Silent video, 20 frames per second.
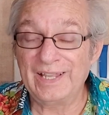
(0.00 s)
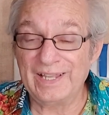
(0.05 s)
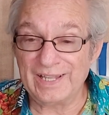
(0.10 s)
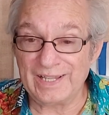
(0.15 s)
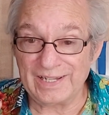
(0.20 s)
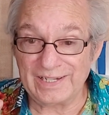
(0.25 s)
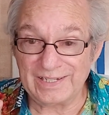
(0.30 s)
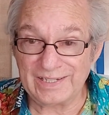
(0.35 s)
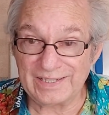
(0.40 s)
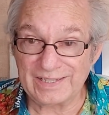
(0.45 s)

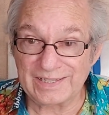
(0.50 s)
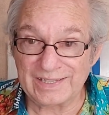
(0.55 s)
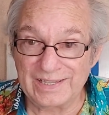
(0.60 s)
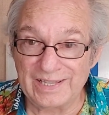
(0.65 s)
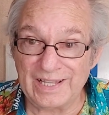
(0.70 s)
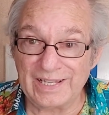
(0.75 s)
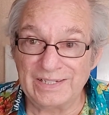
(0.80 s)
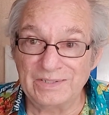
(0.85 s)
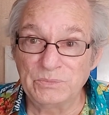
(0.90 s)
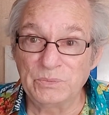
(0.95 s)
And
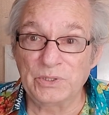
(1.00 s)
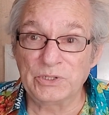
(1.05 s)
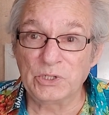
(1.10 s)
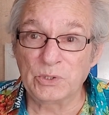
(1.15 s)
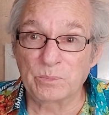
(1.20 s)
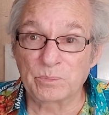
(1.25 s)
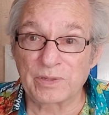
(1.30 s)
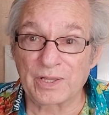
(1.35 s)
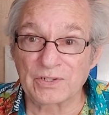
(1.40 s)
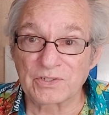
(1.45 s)
then when
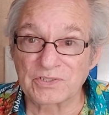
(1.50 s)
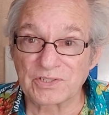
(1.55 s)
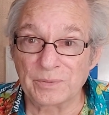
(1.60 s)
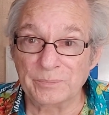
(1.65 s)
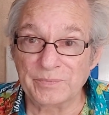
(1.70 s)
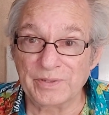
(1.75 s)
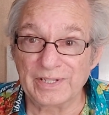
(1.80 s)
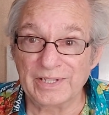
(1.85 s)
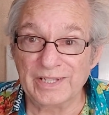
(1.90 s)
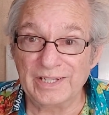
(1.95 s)
you plug
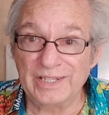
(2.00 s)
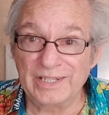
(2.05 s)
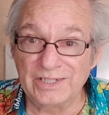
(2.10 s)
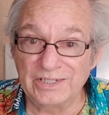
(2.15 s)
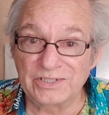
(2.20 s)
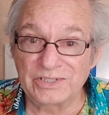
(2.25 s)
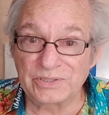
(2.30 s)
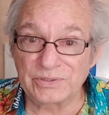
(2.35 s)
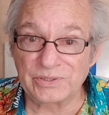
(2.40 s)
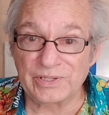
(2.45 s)
something
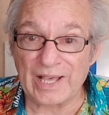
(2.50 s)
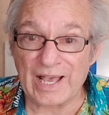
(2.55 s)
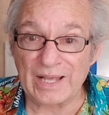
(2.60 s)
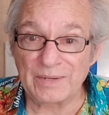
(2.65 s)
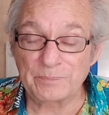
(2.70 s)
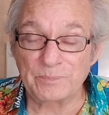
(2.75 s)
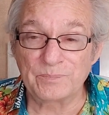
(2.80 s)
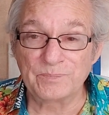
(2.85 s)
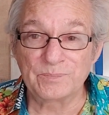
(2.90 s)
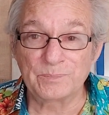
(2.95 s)
into
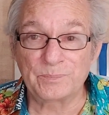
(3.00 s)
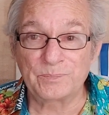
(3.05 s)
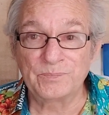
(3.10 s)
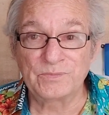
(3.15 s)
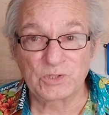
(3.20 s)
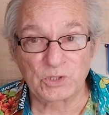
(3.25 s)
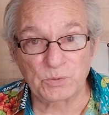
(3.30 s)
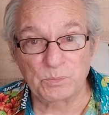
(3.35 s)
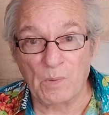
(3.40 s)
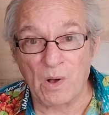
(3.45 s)
that
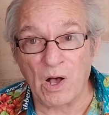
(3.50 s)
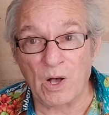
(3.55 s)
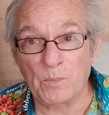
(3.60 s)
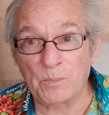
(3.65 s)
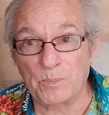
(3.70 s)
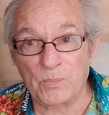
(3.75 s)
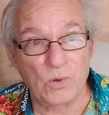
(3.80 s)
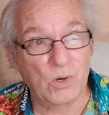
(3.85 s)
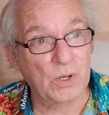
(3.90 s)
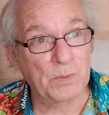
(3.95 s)

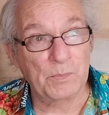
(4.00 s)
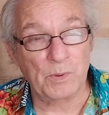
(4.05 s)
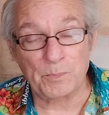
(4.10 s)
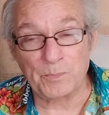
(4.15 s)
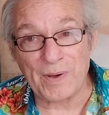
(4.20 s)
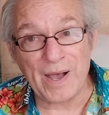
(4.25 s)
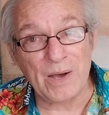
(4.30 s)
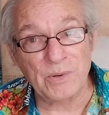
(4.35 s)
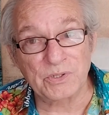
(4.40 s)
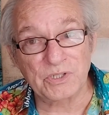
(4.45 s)
small portable
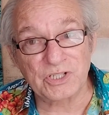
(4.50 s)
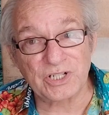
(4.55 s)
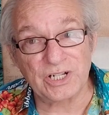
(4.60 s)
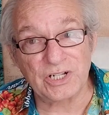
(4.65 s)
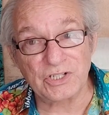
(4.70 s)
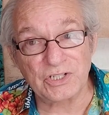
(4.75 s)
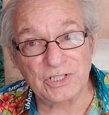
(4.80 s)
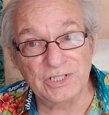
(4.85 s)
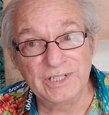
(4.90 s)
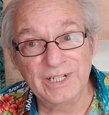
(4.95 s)
power
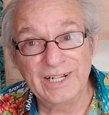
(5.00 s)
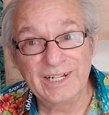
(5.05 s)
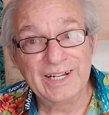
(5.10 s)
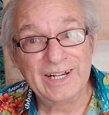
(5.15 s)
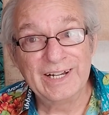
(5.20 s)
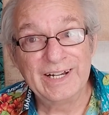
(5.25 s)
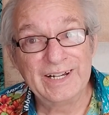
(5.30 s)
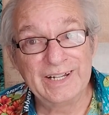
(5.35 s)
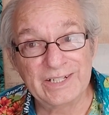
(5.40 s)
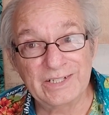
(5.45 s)
station,
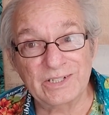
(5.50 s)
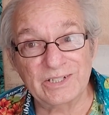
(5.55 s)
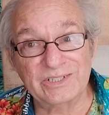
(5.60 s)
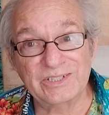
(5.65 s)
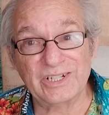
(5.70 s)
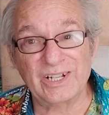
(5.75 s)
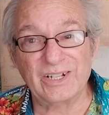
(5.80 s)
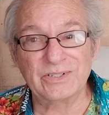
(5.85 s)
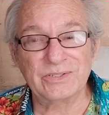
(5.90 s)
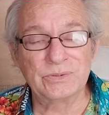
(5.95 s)
it'll
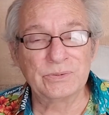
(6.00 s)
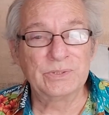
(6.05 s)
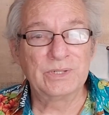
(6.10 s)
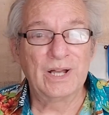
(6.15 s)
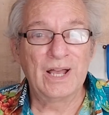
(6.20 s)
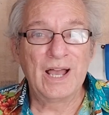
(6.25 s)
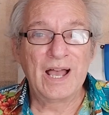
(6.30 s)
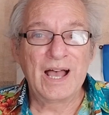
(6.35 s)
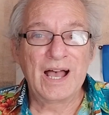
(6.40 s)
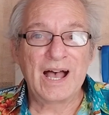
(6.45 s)
tell you
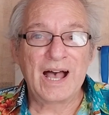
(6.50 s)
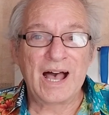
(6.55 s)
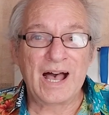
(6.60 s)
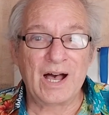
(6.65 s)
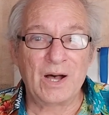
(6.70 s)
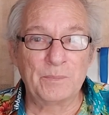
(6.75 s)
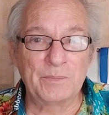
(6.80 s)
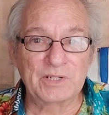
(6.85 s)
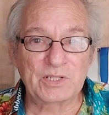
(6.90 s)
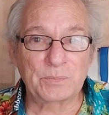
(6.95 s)

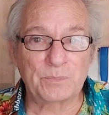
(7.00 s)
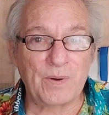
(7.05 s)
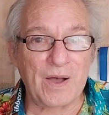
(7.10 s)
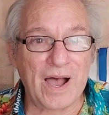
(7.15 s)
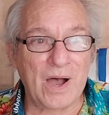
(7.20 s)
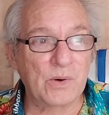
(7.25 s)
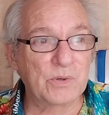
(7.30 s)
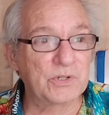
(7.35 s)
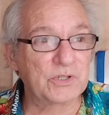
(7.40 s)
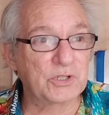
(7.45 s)
how much
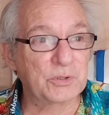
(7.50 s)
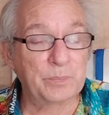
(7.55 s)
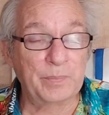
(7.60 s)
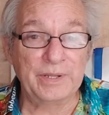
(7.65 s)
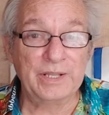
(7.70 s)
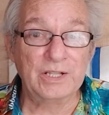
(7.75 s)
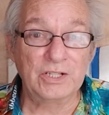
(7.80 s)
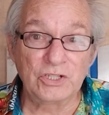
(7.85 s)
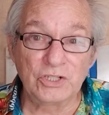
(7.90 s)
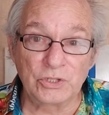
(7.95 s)
power is
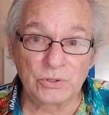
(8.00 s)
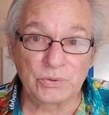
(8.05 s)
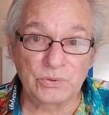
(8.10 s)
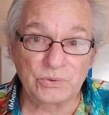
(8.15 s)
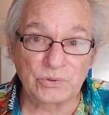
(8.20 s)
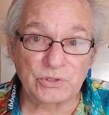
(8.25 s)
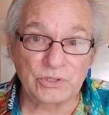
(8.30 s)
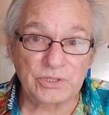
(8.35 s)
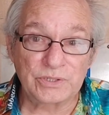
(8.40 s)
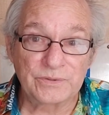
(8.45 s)
being
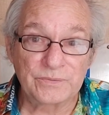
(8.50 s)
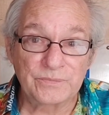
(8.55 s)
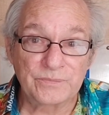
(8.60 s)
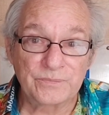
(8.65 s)
used